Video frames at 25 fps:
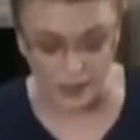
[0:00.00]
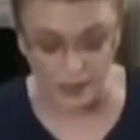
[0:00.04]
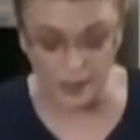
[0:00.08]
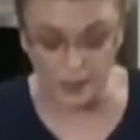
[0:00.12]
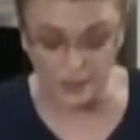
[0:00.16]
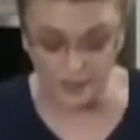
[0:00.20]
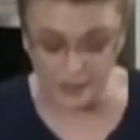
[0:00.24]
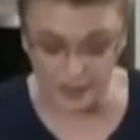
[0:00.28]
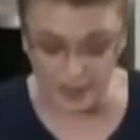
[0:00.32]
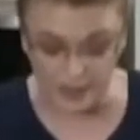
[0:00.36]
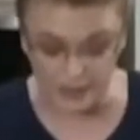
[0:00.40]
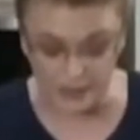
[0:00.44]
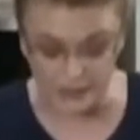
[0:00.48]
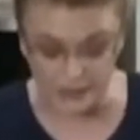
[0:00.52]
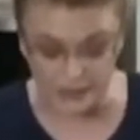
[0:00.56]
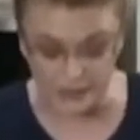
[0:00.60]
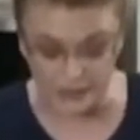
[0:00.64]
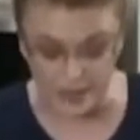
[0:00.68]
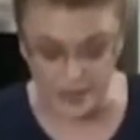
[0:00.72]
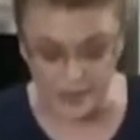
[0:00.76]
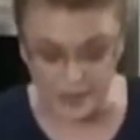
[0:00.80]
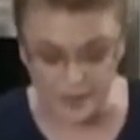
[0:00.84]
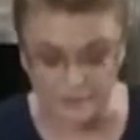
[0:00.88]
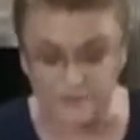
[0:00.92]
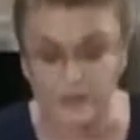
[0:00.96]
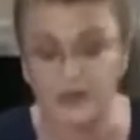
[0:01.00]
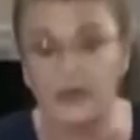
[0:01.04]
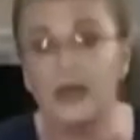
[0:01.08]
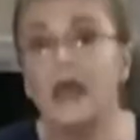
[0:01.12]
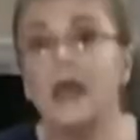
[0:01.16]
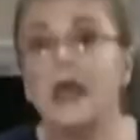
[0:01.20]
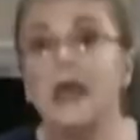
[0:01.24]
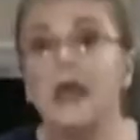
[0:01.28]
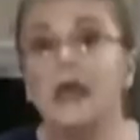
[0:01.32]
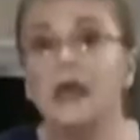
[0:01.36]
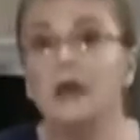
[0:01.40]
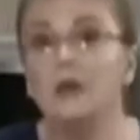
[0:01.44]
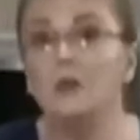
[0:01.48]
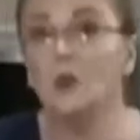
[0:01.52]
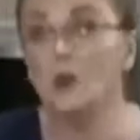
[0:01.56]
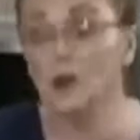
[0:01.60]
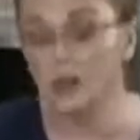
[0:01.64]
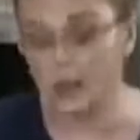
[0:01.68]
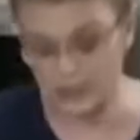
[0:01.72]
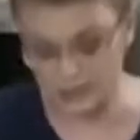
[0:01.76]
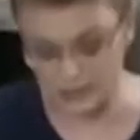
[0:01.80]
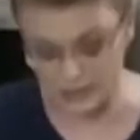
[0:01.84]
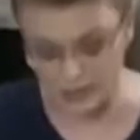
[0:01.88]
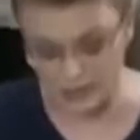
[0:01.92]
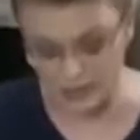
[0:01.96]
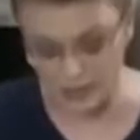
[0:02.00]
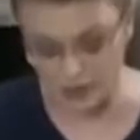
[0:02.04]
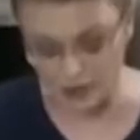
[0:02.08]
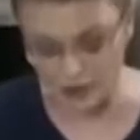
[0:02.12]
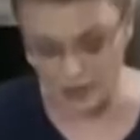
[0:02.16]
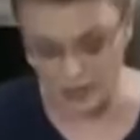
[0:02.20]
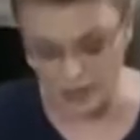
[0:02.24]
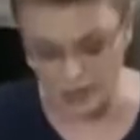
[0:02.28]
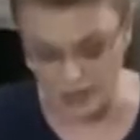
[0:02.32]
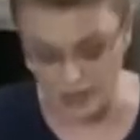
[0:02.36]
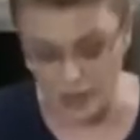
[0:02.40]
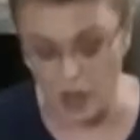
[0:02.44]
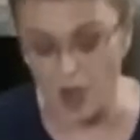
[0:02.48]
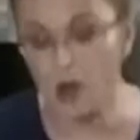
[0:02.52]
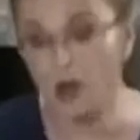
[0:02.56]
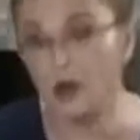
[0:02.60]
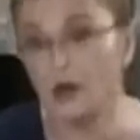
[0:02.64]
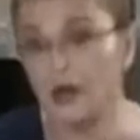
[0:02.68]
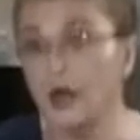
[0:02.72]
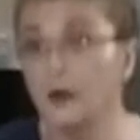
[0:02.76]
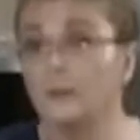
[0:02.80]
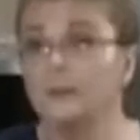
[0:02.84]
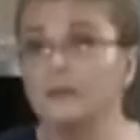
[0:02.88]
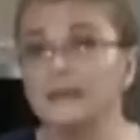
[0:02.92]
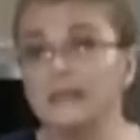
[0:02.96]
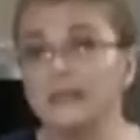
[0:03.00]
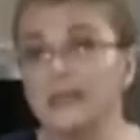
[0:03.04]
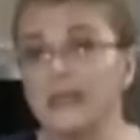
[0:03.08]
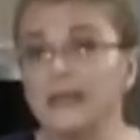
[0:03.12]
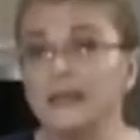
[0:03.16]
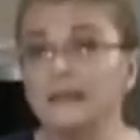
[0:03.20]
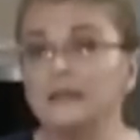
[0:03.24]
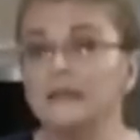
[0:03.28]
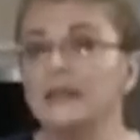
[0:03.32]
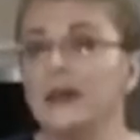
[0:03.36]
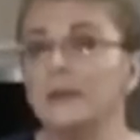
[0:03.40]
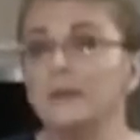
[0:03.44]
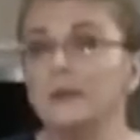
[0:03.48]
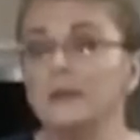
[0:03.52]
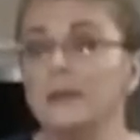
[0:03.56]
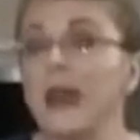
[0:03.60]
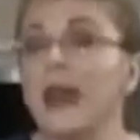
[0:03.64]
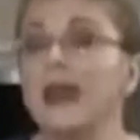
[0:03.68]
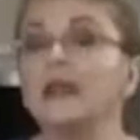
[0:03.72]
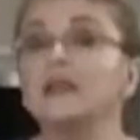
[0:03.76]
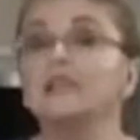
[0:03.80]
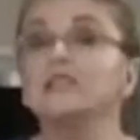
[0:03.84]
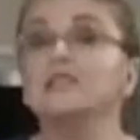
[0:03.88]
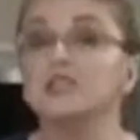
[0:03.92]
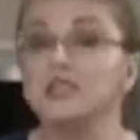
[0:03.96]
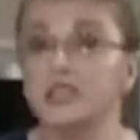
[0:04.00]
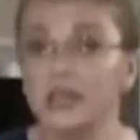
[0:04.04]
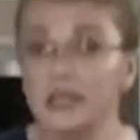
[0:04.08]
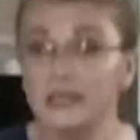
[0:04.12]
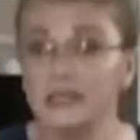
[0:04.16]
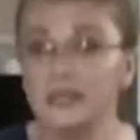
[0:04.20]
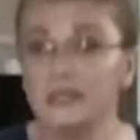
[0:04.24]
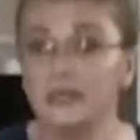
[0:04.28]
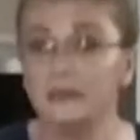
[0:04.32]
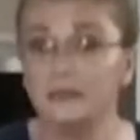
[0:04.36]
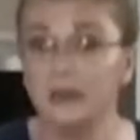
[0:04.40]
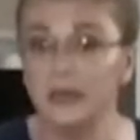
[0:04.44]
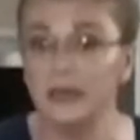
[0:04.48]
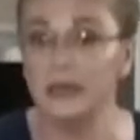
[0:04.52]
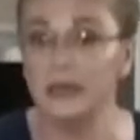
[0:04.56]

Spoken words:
the cupcakes in the oven, and we'll get started on our potatoes. I'll be back in just a